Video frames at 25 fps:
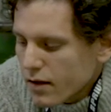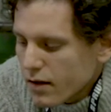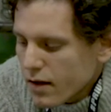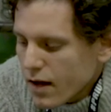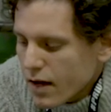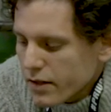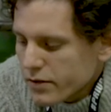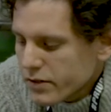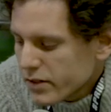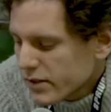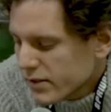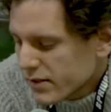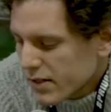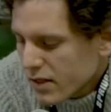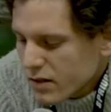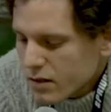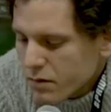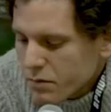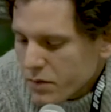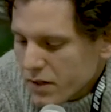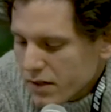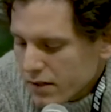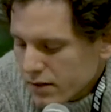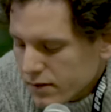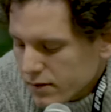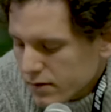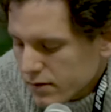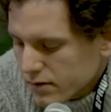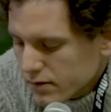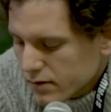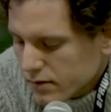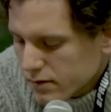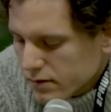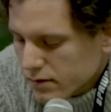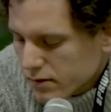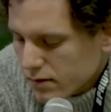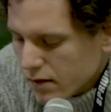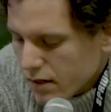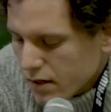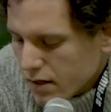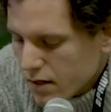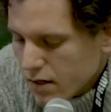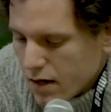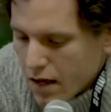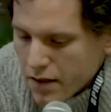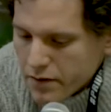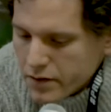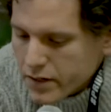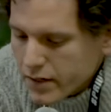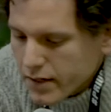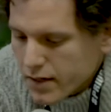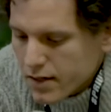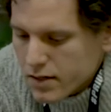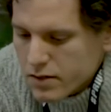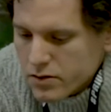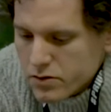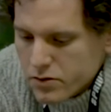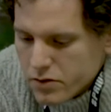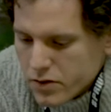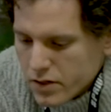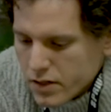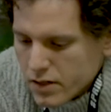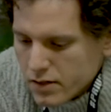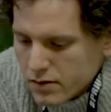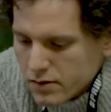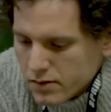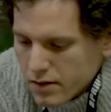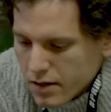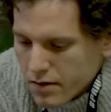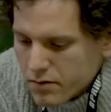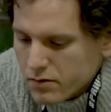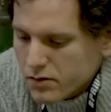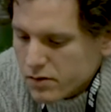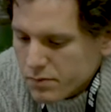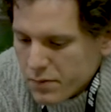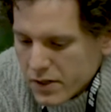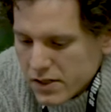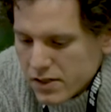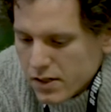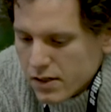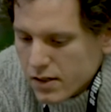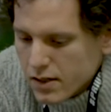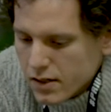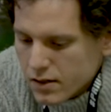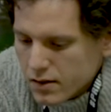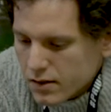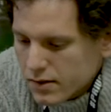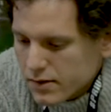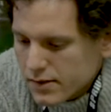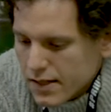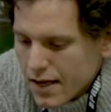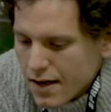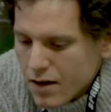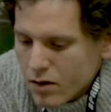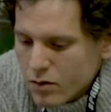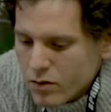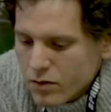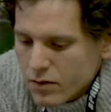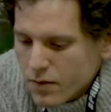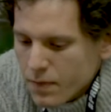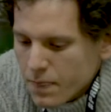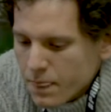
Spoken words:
understand it, because in other countries, and especially in the South,